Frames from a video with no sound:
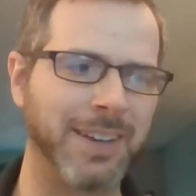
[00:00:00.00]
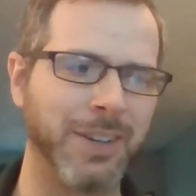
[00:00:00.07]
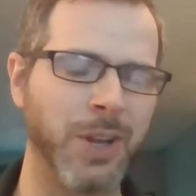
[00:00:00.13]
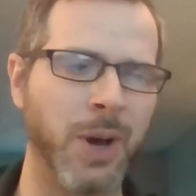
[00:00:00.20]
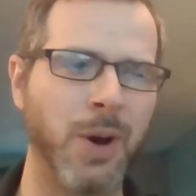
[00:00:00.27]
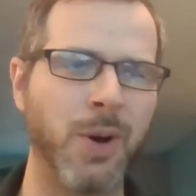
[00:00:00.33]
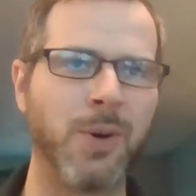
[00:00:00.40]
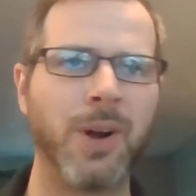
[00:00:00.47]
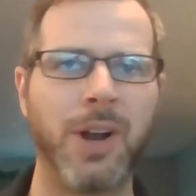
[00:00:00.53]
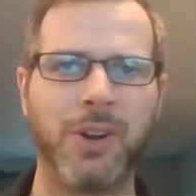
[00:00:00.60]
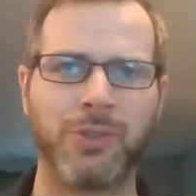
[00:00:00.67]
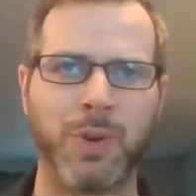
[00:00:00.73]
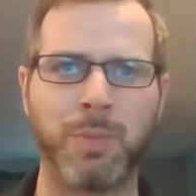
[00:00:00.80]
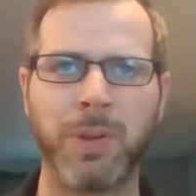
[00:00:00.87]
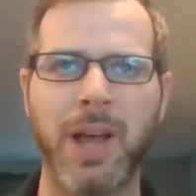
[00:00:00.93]
No,
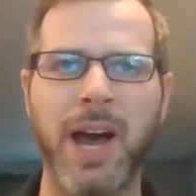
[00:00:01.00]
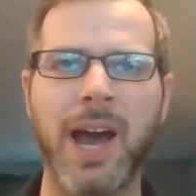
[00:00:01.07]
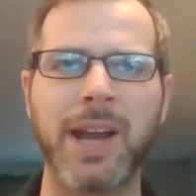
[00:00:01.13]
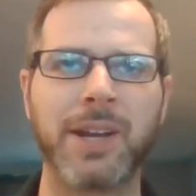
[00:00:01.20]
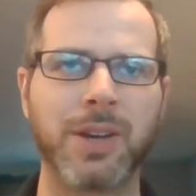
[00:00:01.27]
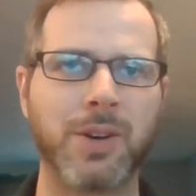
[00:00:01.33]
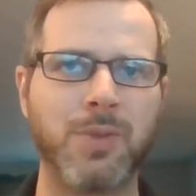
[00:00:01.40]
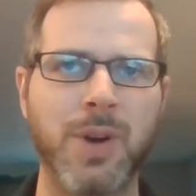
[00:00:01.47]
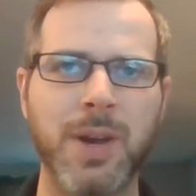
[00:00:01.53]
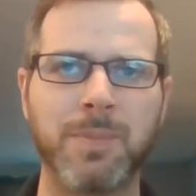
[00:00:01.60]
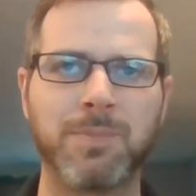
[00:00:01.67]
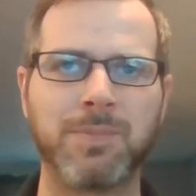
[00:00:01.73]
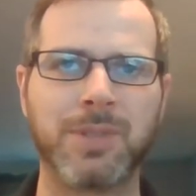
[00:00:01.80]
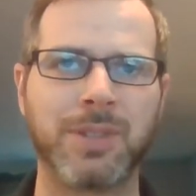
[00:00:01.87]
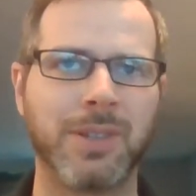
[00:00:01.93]
replied,
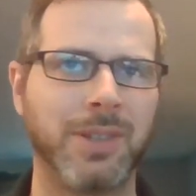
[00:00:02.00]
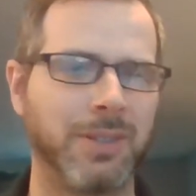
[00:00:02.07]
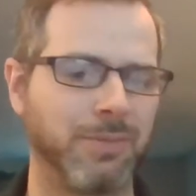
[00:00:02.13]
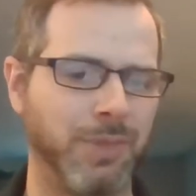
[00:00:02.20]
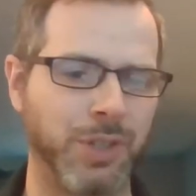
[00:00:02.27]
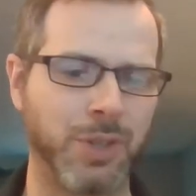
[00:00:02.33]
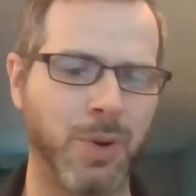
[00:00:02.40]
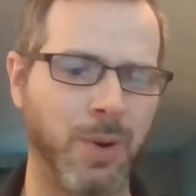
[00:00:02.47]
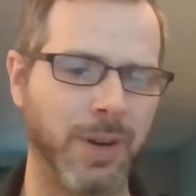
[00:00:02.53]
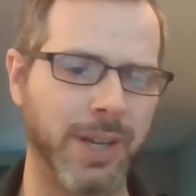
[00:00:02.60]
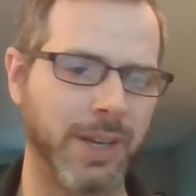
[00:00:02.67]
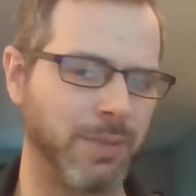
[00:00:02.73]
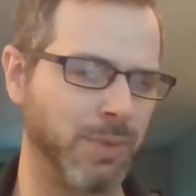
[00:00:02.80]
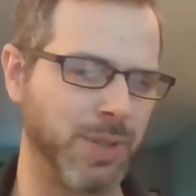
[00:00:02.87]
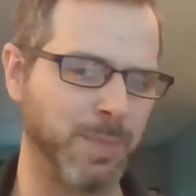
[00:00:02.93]
quipped,
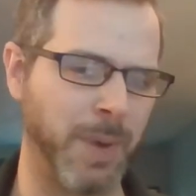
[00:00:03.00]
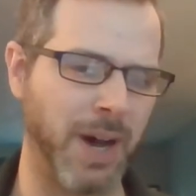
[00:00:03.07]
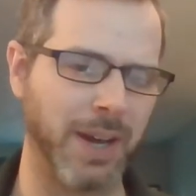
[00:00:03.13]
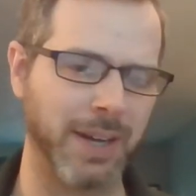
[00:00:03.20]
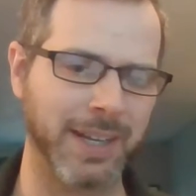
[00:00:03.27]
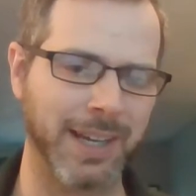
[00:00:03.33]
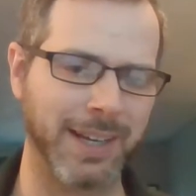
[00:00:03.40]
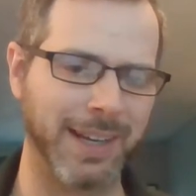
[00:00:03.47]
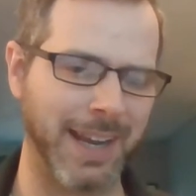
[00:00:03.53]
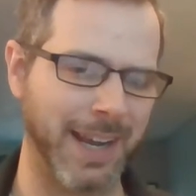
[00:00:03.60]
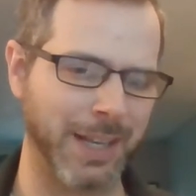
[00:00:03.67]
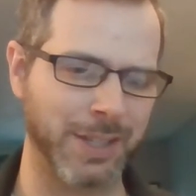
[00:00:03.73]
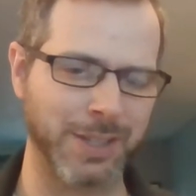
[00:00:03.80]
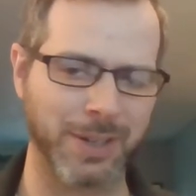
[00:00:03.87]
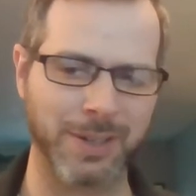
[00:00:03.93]
retorted, responded,
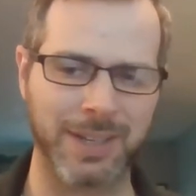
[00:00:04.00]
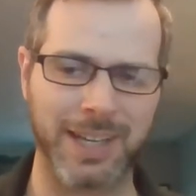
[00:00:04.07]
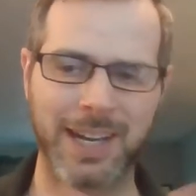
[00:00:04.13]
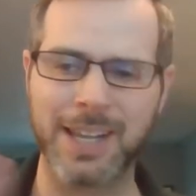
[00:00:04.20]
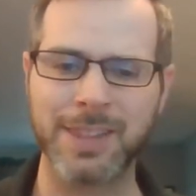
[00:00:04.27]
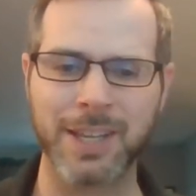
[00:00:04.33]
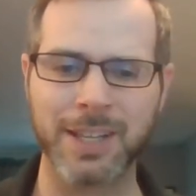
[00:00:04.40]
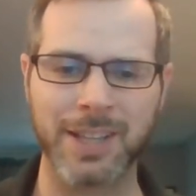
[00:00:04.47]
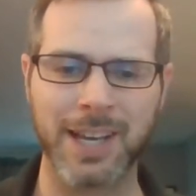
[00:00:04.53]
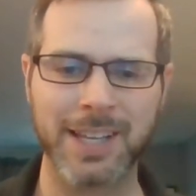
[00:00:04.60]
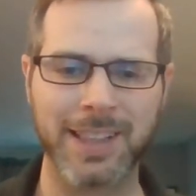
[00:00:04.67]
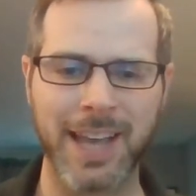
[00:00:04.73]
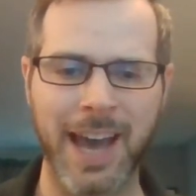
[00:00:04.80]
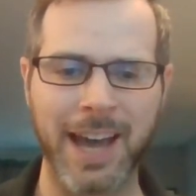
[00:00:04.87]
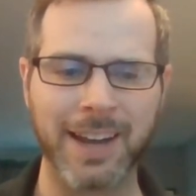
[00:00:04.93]
answered, anything
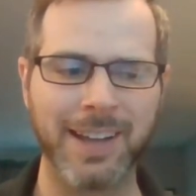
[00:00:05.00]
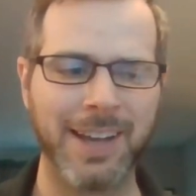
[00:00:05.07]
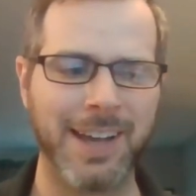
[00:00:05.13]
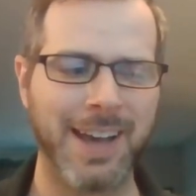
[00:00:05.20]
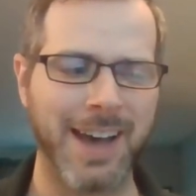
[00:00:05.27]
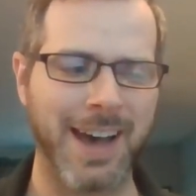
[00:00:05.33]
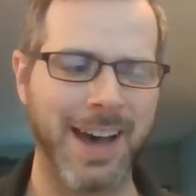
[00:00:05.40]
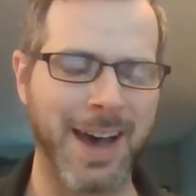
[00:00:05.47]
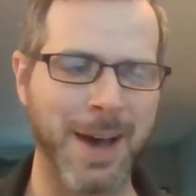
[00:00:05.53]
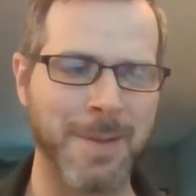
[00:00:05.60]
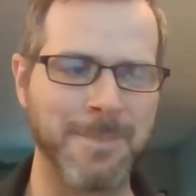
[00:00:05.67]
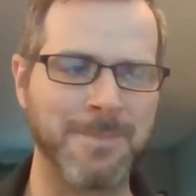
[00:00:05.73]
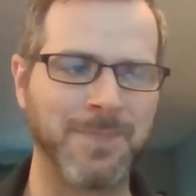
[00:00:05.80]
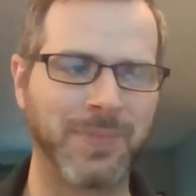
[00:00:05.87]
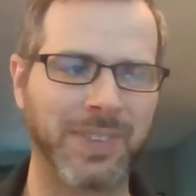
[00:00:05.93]
like that.
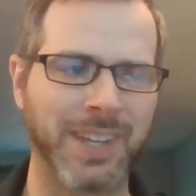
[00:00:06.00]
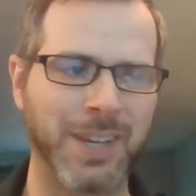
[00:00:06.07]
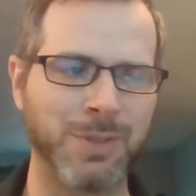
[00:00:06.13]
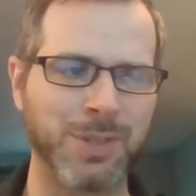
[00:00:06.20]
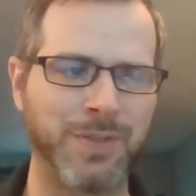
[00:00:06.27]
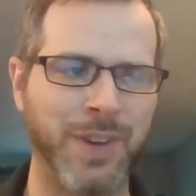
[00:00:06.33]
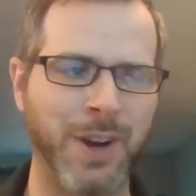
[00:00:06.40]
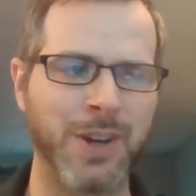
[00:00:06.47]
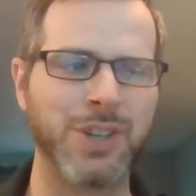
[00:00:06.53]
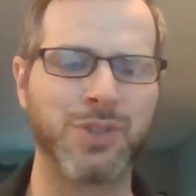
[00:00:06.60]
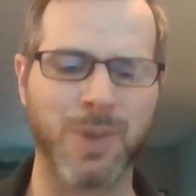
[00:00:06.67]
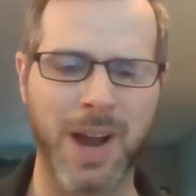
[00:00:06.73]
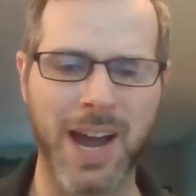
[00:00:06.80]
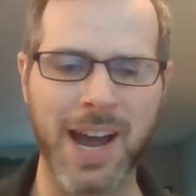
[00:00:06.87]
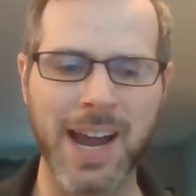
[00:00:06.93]
It was very
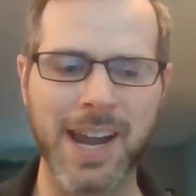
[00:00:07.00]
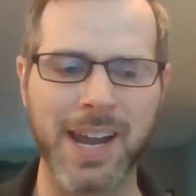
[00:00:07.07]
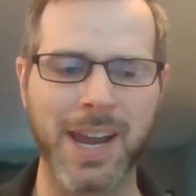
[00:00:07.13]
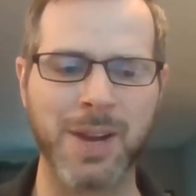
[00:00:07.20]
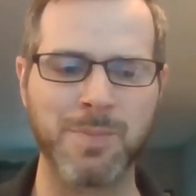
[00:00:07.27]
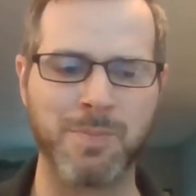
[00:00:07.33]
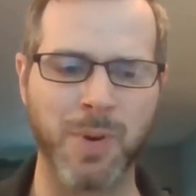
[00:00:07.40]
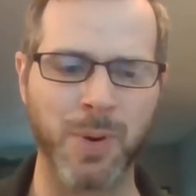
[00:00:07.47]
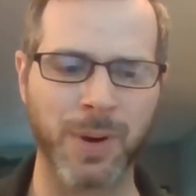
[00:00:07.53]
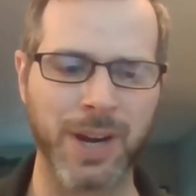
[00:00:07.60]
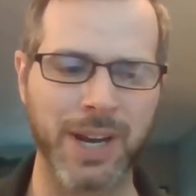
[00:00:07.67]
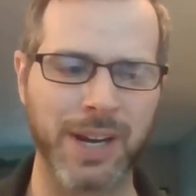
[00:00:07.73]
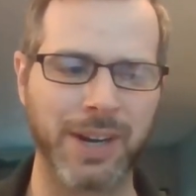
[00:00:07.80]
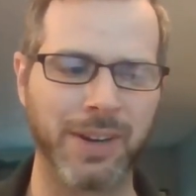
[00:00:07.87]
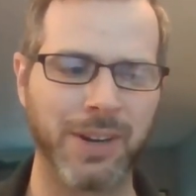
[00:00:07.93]
dry and
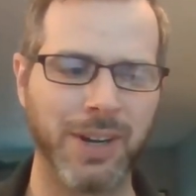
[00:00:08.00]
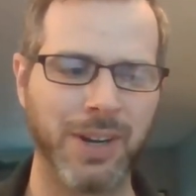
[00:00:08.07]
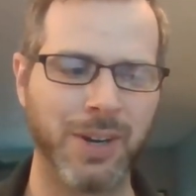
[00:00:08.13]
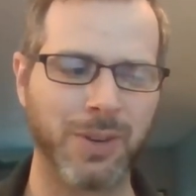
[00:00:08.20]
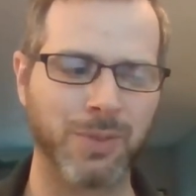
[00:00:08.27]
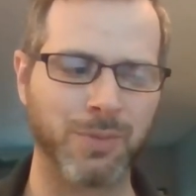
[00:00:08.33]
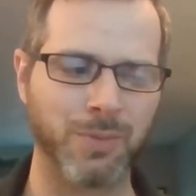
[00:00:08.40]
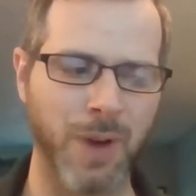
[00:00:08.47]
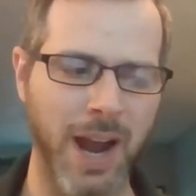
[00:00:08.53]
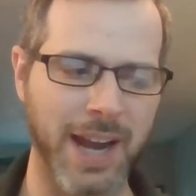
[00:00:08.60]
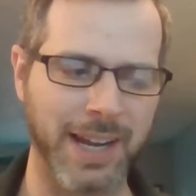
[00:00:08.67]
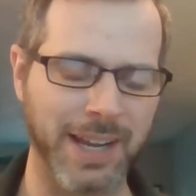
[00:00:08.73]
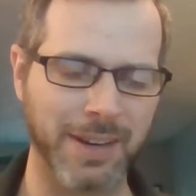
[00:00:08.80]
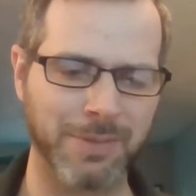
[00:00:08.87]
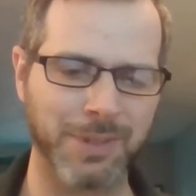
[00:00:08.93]
boring
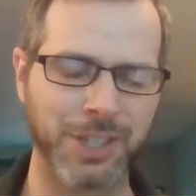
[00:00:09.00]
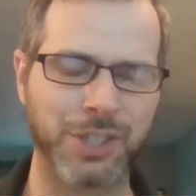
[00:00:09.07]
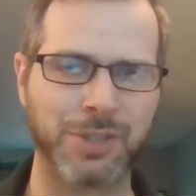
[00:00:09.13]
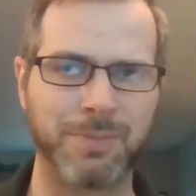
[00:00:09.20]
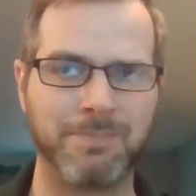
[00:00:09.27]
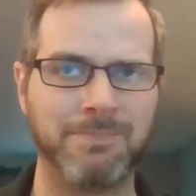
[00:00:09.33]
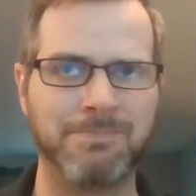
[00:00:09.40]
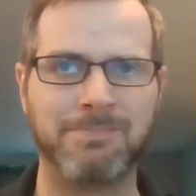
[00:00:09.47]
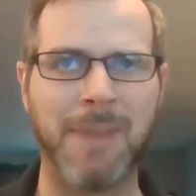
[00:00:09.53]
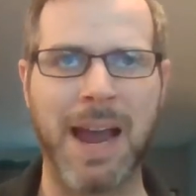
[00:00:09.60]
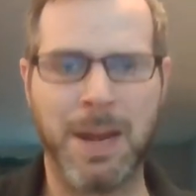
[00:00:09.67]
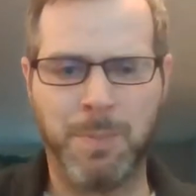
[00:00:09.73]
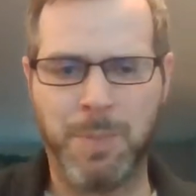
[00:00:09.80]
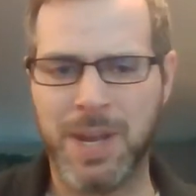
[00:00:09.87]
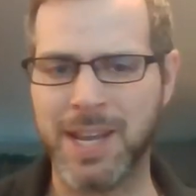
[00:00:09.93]
writing, which
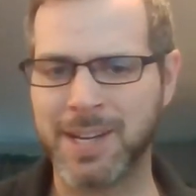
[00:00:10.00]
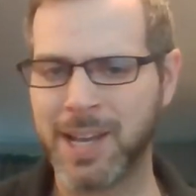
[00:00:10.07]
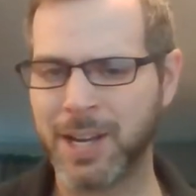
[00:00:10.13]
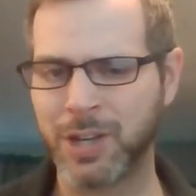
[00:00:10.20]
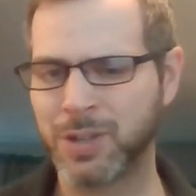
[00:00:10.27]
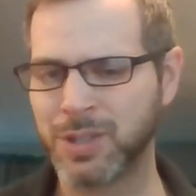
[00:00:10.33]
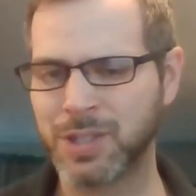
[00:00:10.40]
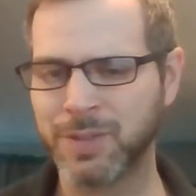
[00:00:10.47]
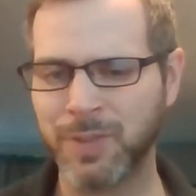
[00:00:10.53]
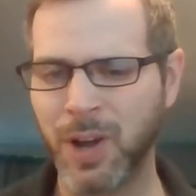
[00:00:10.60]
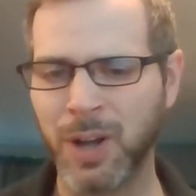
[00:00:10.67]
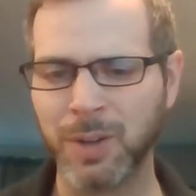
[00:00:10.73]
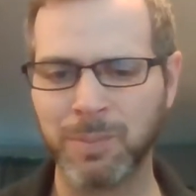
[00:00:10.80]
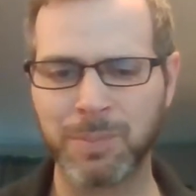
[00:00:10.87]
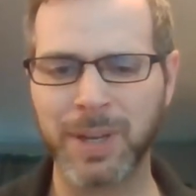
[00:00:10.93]
might be an editor's
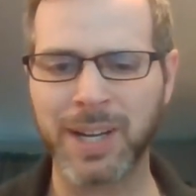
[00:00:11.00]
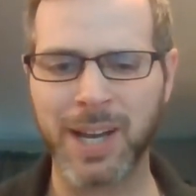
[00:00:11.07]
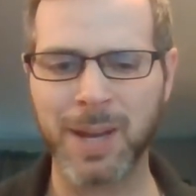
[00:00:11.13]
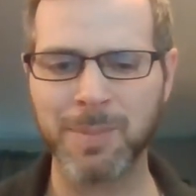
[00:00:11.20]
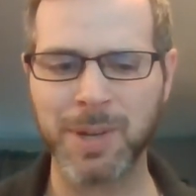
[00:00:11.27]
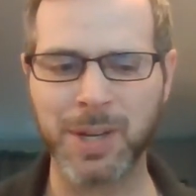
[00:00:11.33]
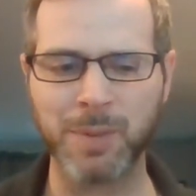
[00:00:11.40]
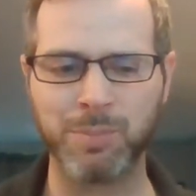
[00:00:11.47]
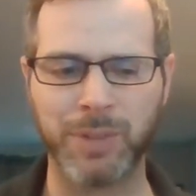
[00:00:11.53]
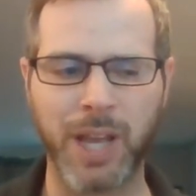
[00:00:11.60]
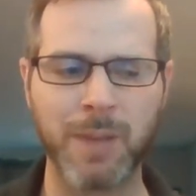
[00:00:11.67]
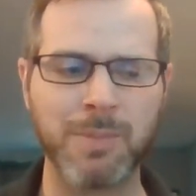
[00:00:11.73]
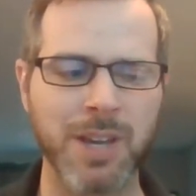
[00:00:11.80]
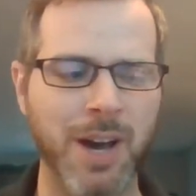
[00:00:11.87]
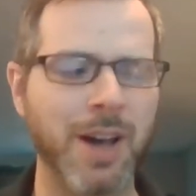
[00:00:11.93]
fault, but I'm going to
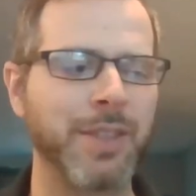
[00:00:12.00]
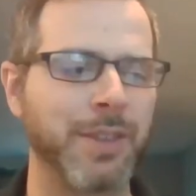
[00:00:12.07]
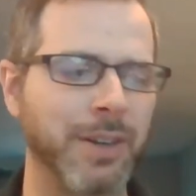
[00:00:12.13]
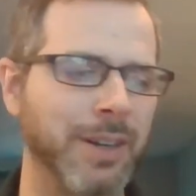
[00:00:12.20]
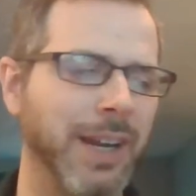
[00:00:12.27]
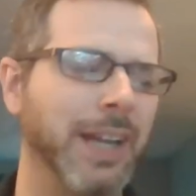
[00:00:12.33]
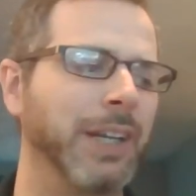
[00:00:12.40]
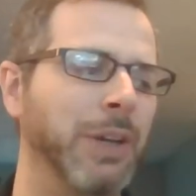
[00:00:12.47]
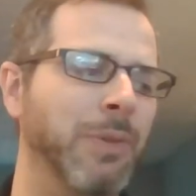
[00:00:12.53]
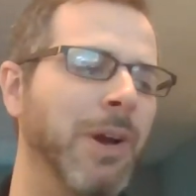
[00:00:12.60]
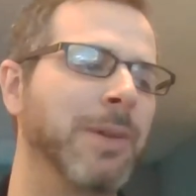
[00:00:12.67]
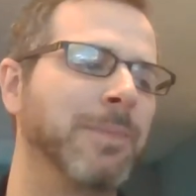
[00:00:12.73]
blame the author anyway.